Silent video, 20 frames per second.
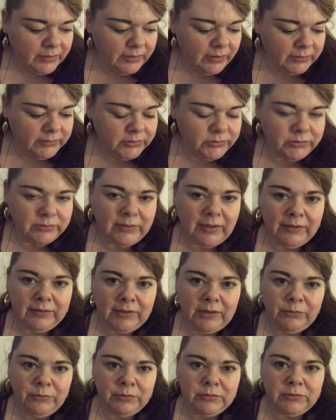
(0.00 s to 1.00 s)
and you do
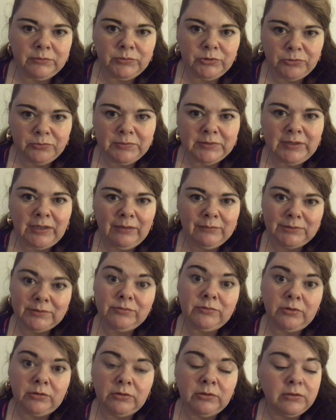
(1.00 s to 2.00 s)
hang out with them sometimes,
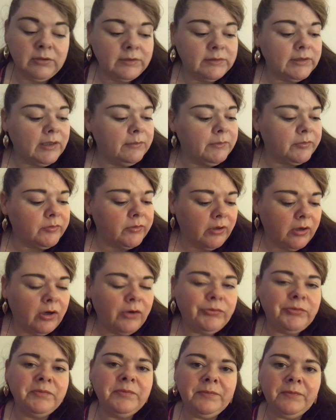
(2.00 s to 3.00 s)
if not all the time, if not
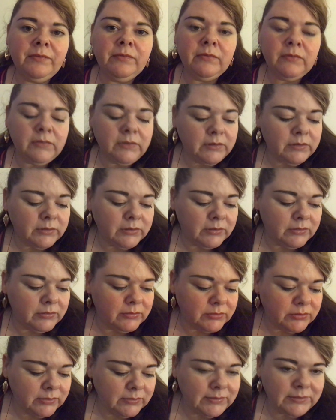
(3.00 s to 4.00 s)
often. You
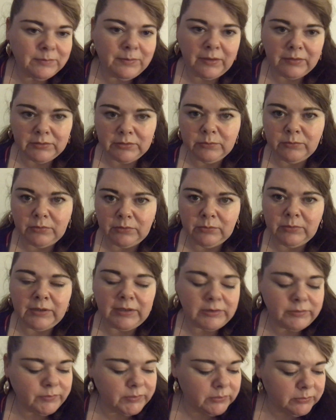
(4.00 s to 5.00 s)
know, so it depends on what
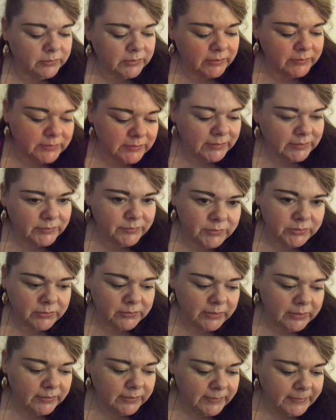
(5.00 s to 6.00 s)
works for you, what resonates for you
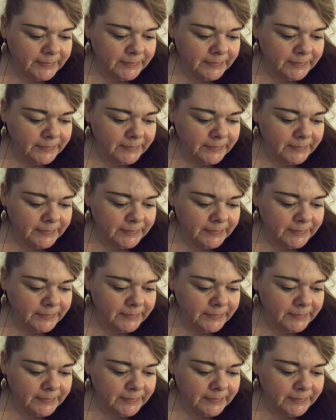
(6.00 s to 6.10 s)
there.